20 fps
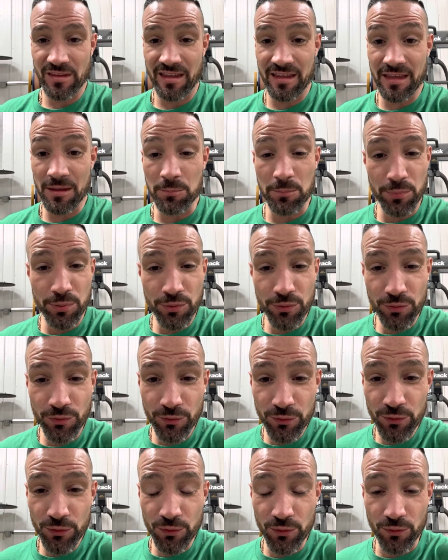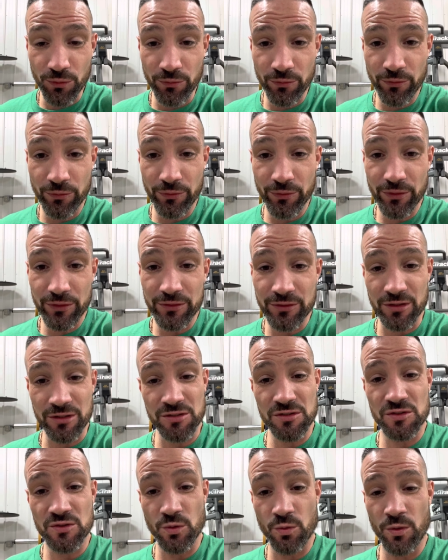improve the
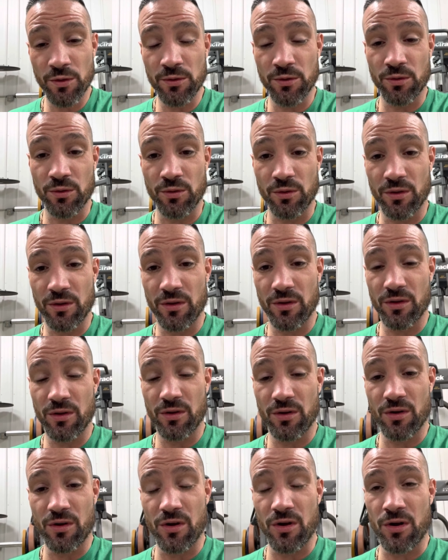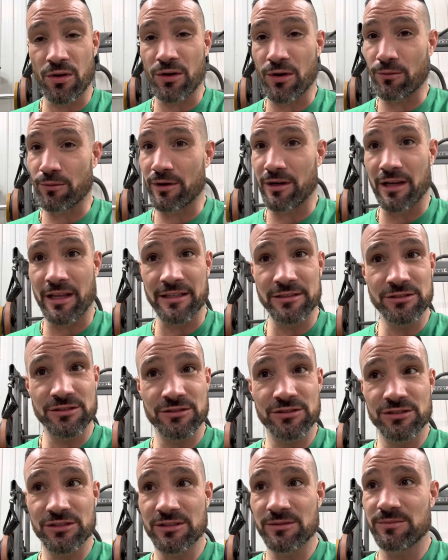soil on our
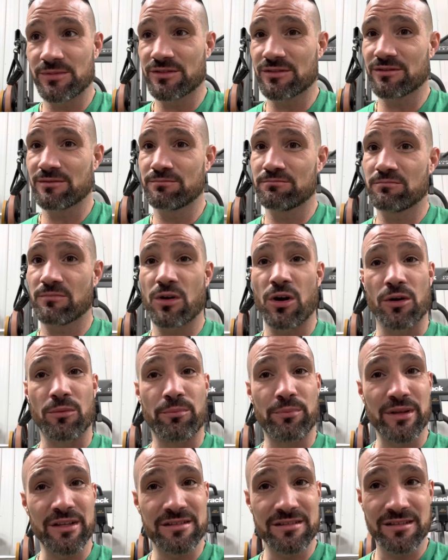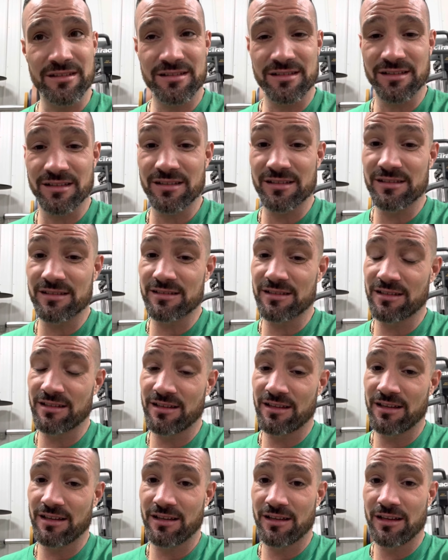relationships, our businesses,
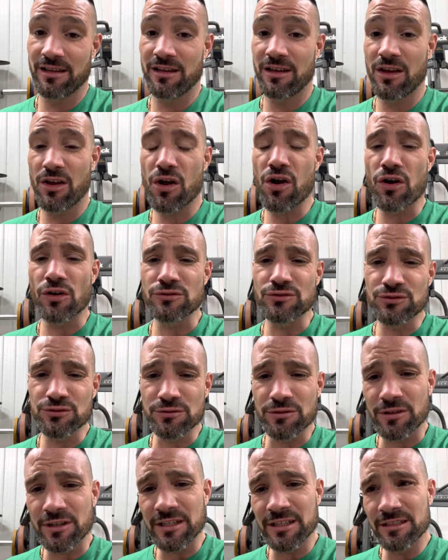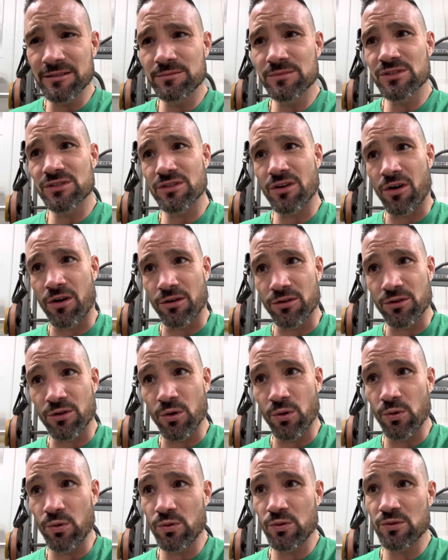our dreams, our
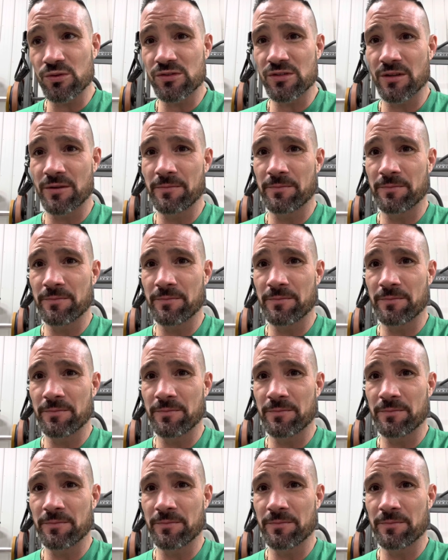goals.